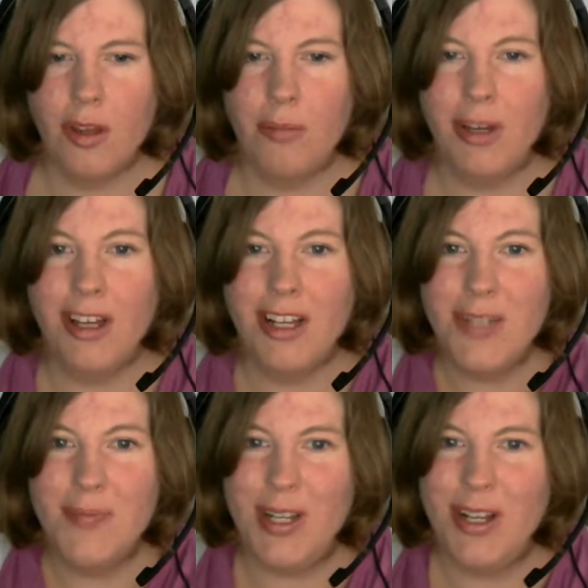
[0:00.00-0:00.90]
my
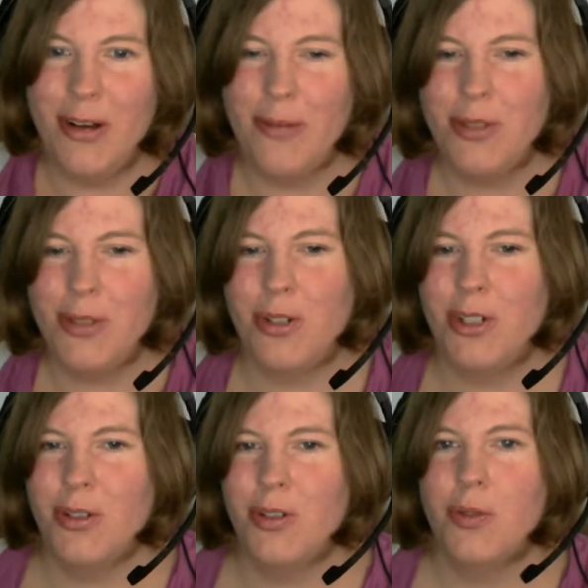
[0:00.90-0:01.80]
husband helped,
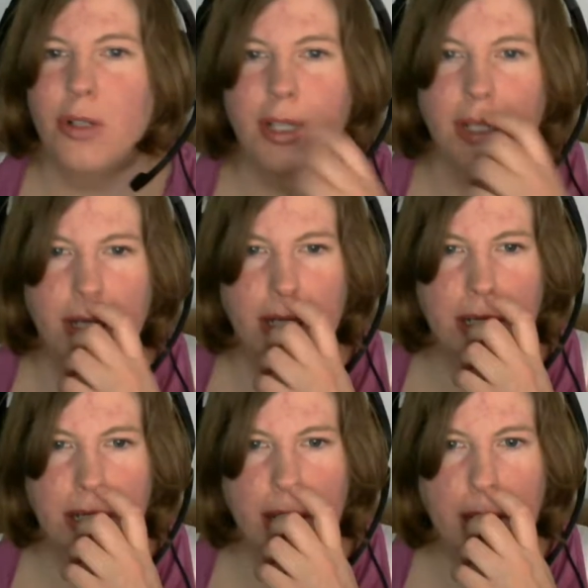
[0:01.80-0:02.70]
which was really good.
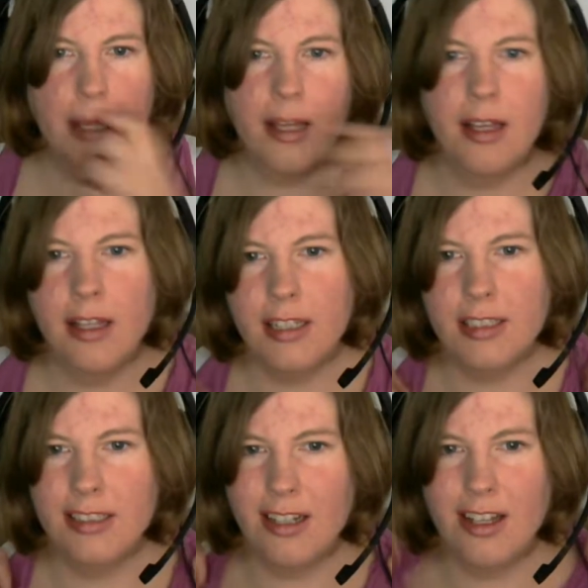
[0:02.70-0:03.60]
Like he's
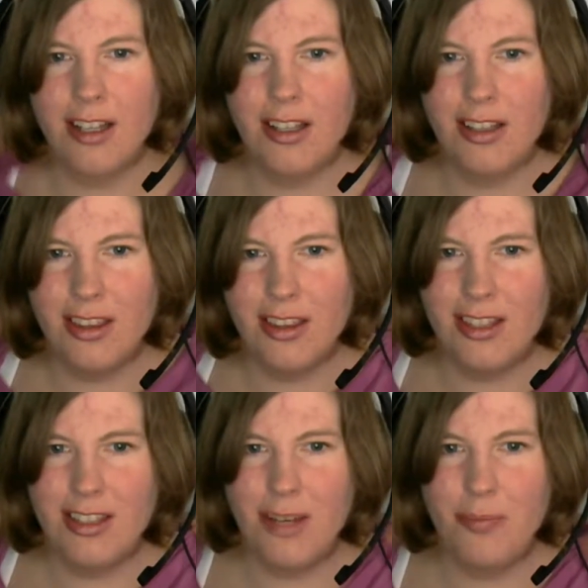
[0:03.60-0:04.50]
not
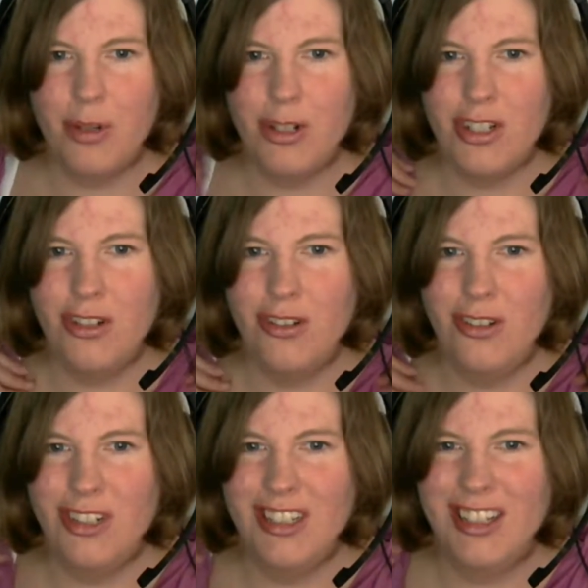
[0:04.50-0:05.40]
the type person who
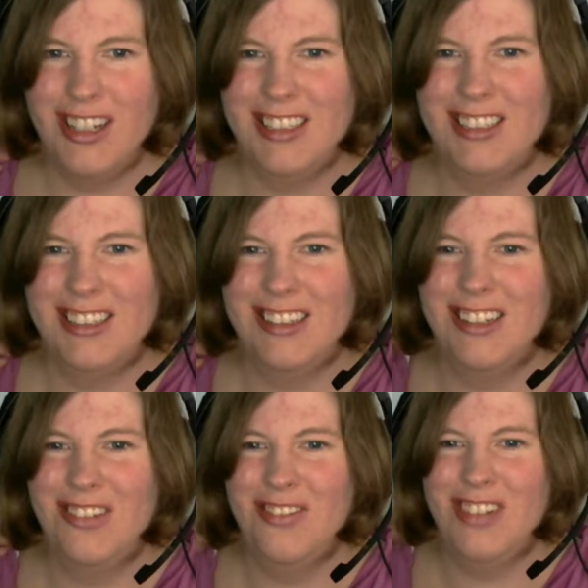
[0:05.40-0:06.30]
usually likes to
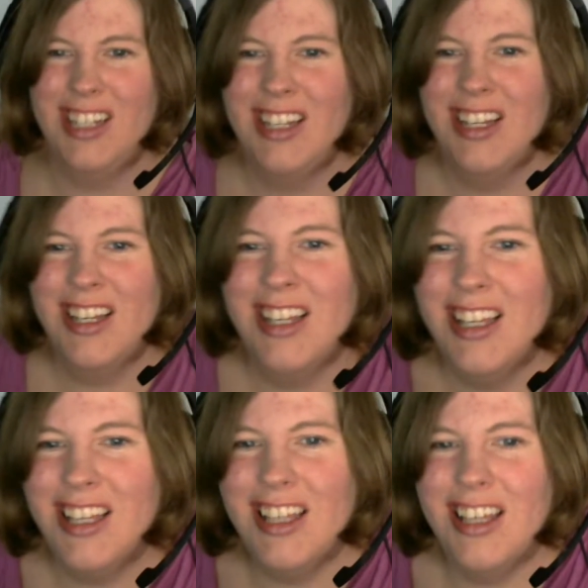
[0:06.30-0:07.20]
clean, but
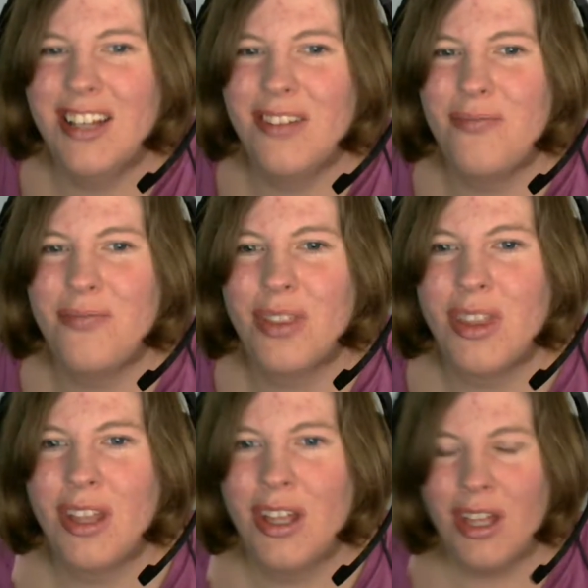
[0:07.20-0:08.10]
he
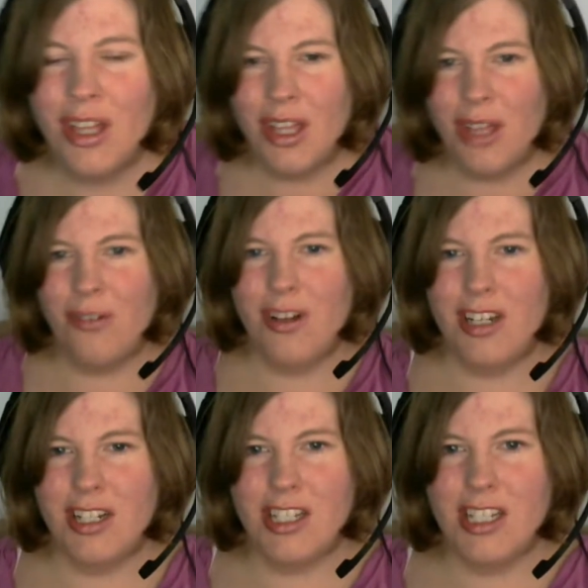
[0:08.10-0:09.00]

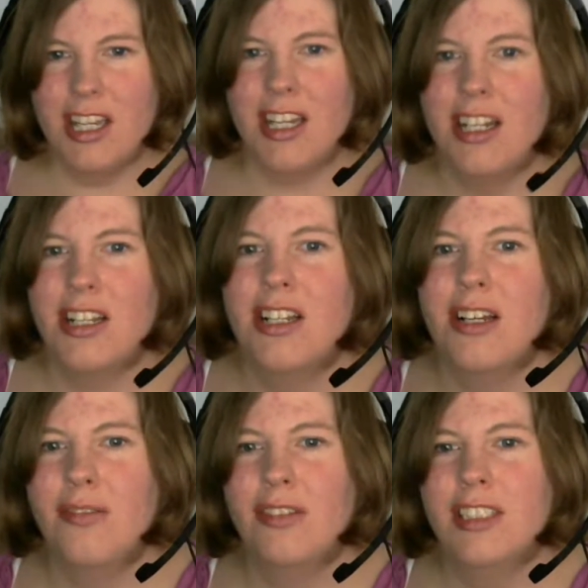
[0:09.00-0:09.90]
wanted to get it
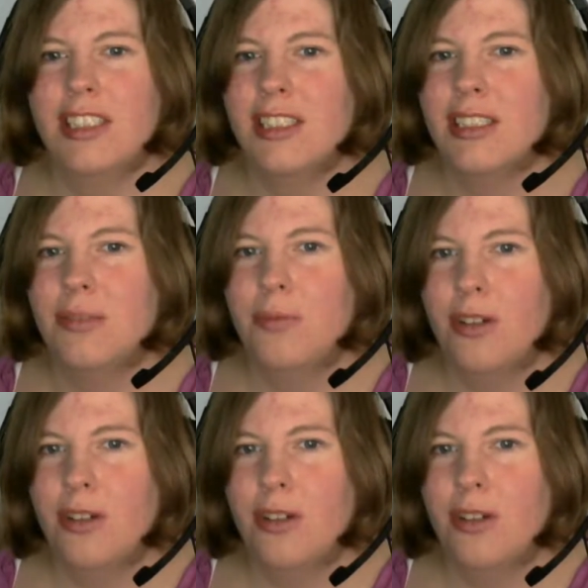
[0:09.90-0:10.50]
done since